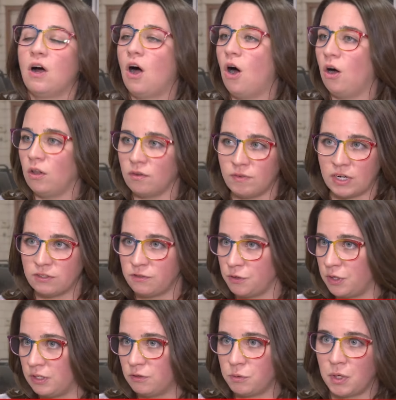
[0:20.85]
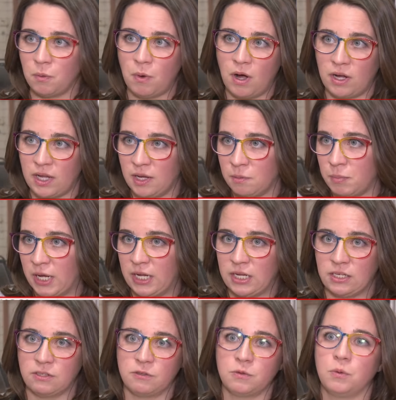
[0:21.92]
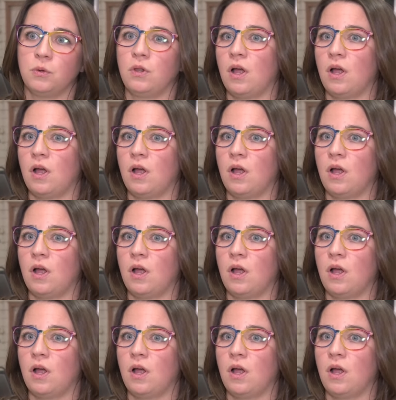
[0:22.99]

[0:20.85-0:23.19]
All of our students who are walking and biking to school,